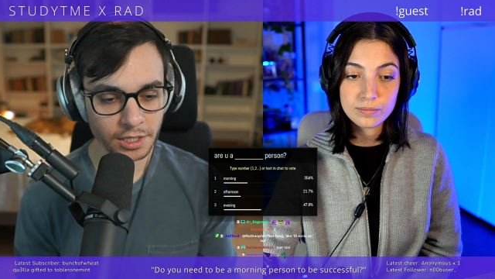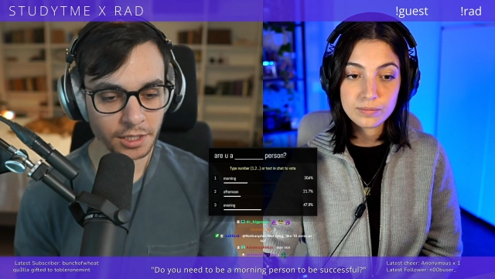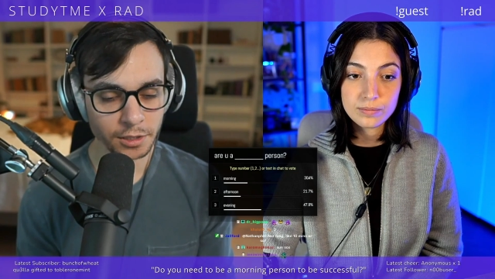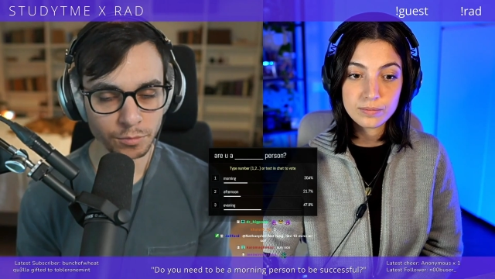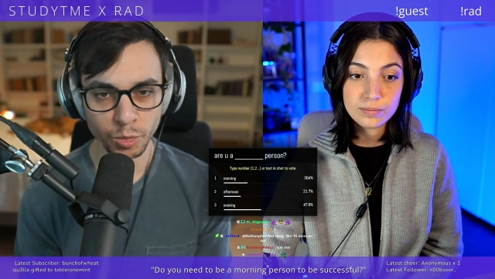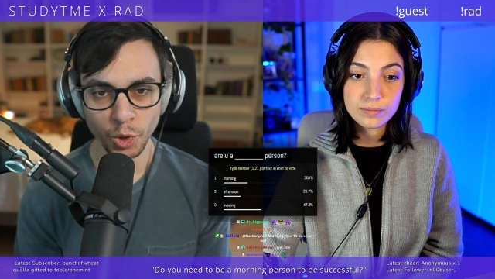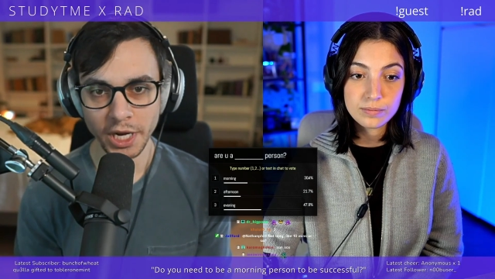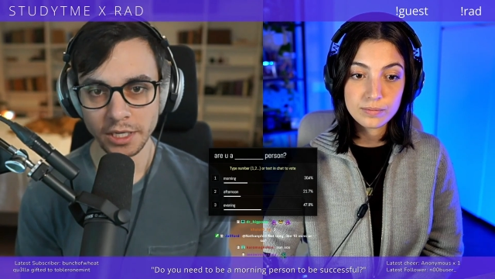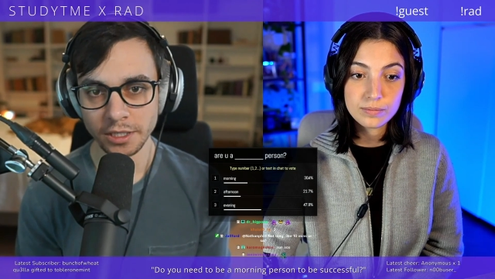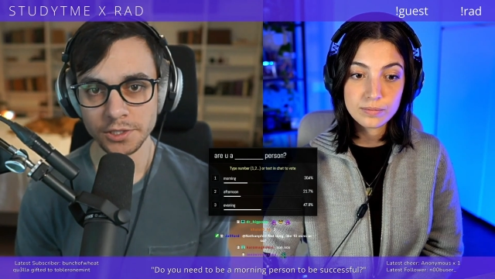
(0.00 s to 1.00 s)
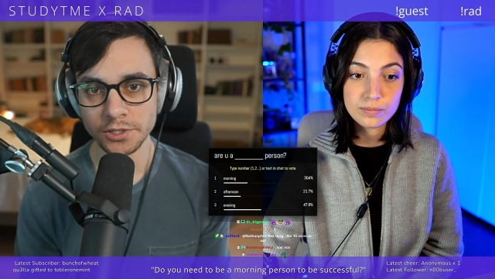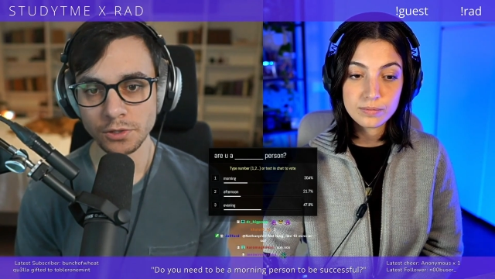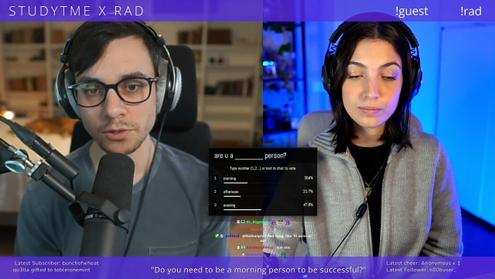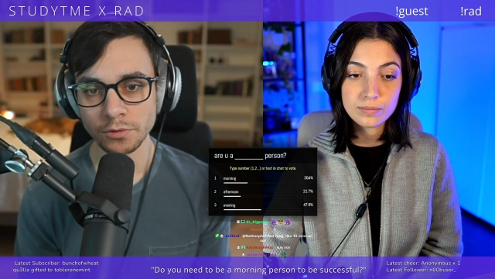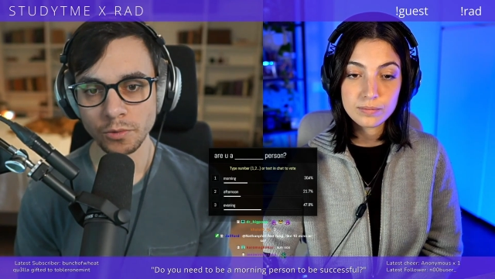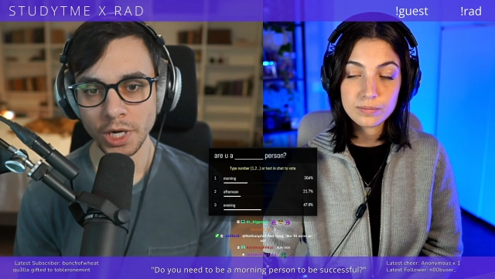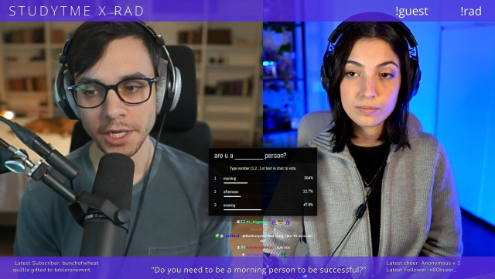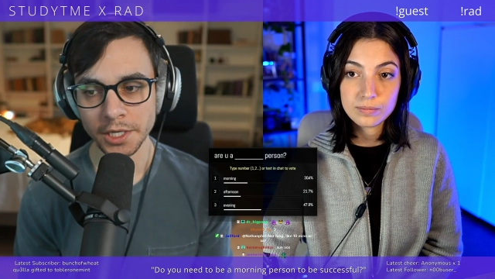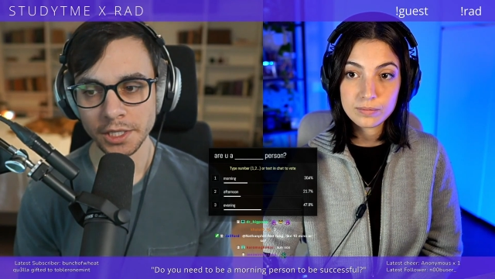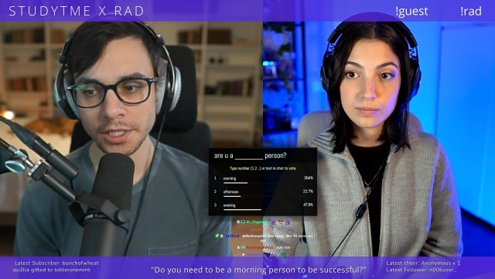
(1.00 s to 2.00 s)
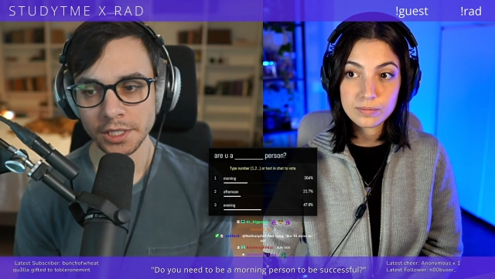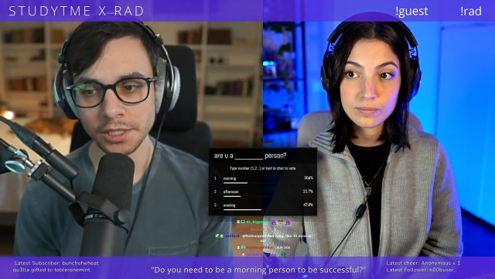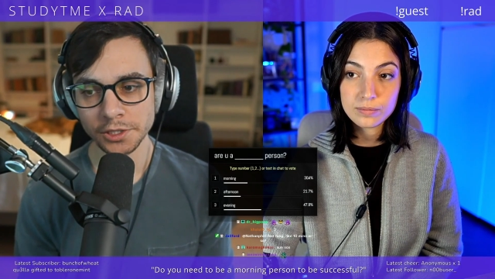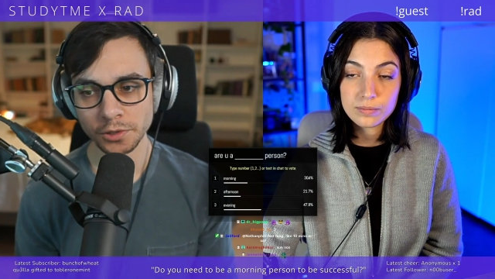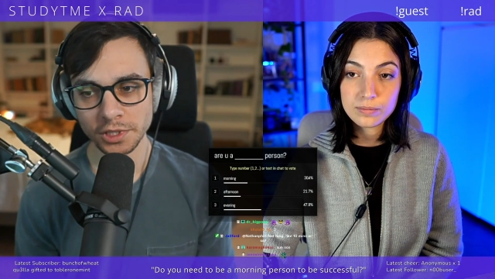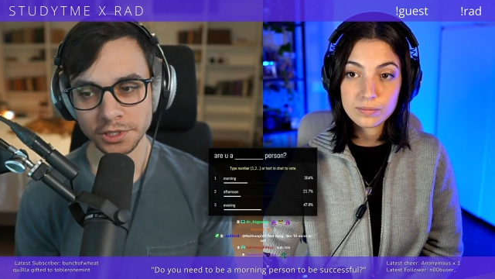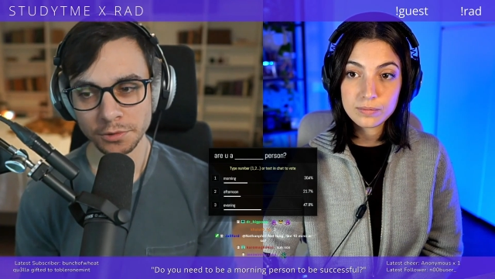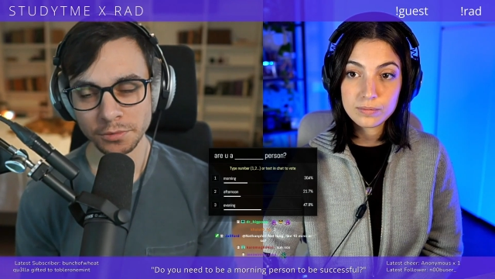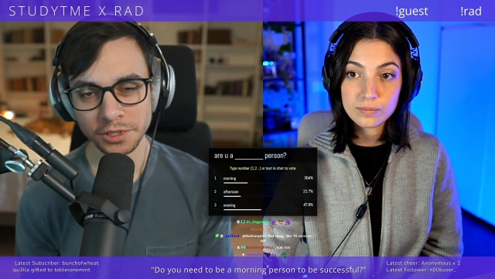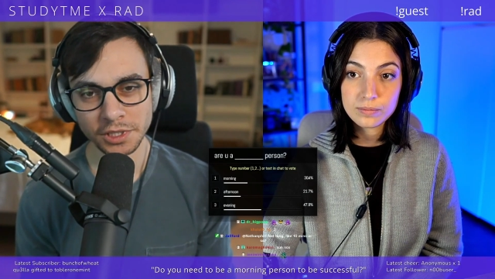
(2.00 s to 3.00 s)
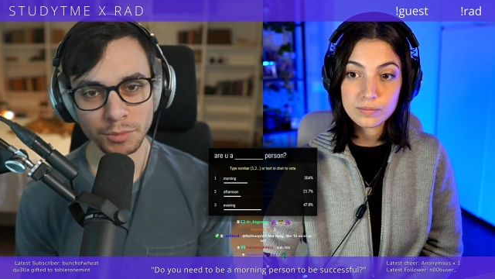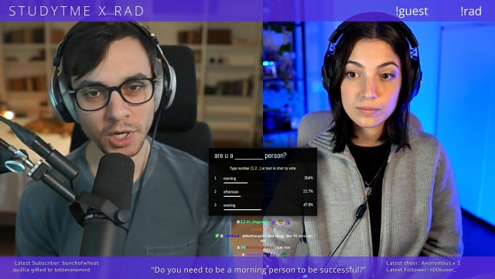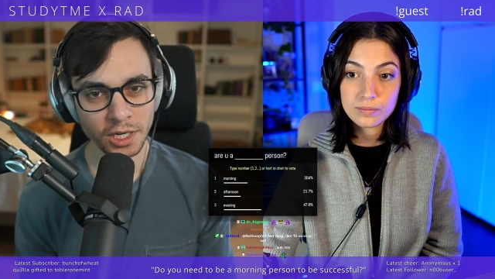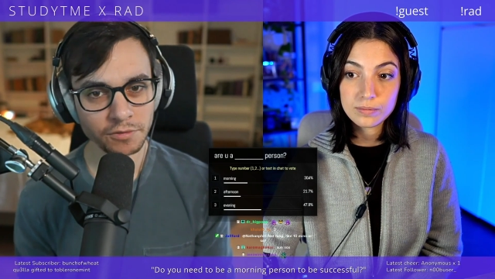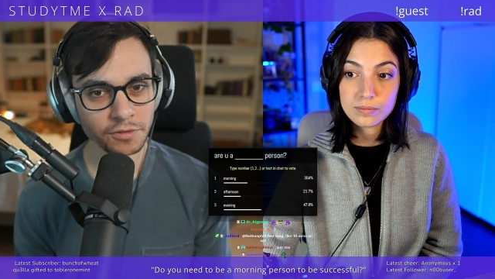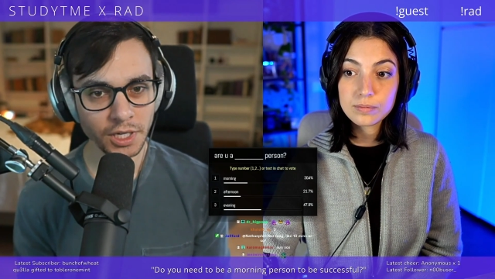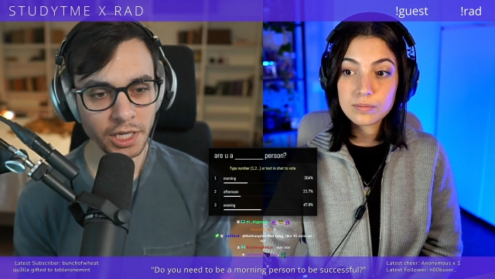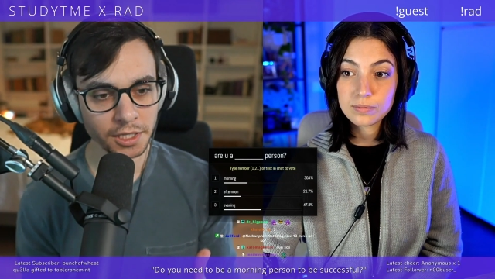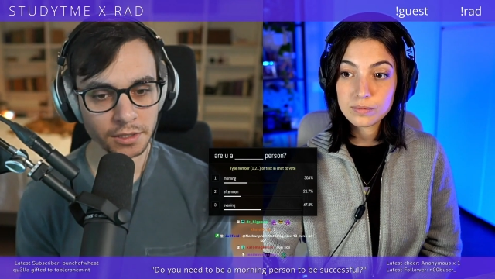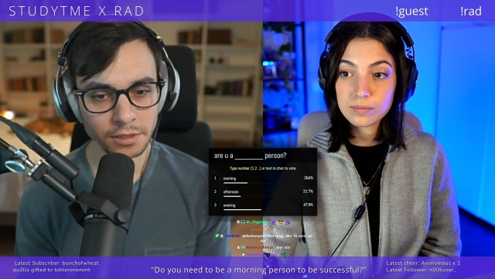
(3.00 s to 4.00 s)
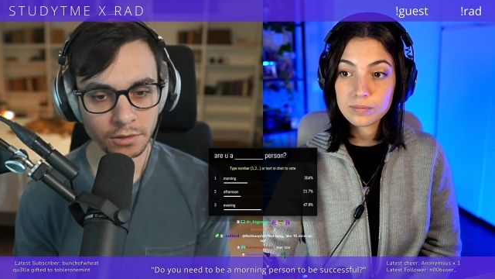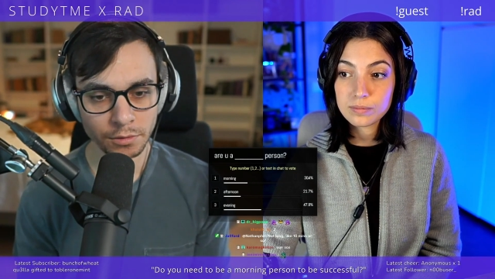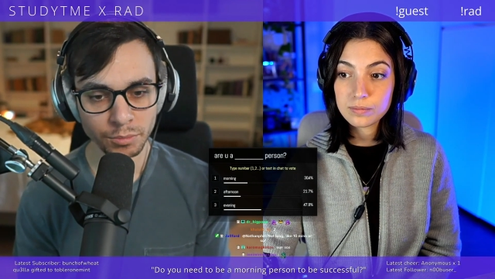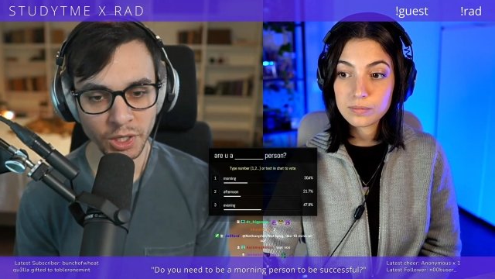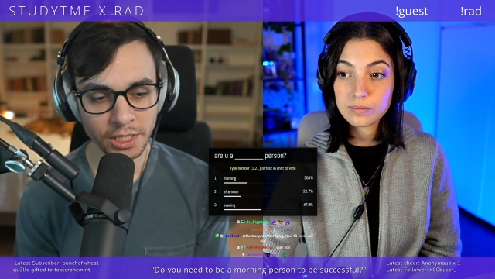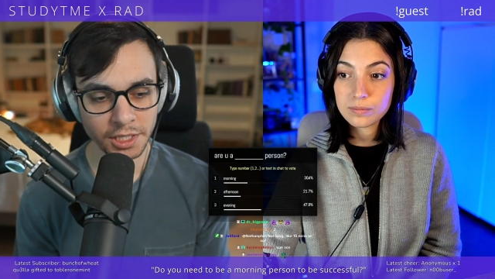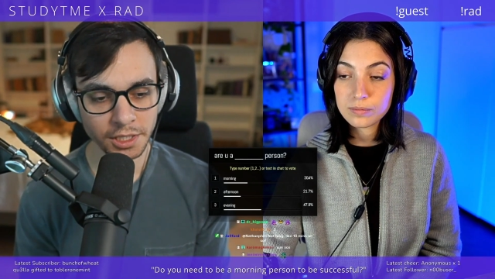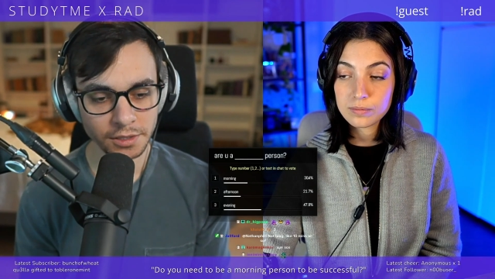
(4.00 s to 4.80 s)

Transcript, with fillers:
Speaker 1: you know brighten in a certain way and trying to really modify our body,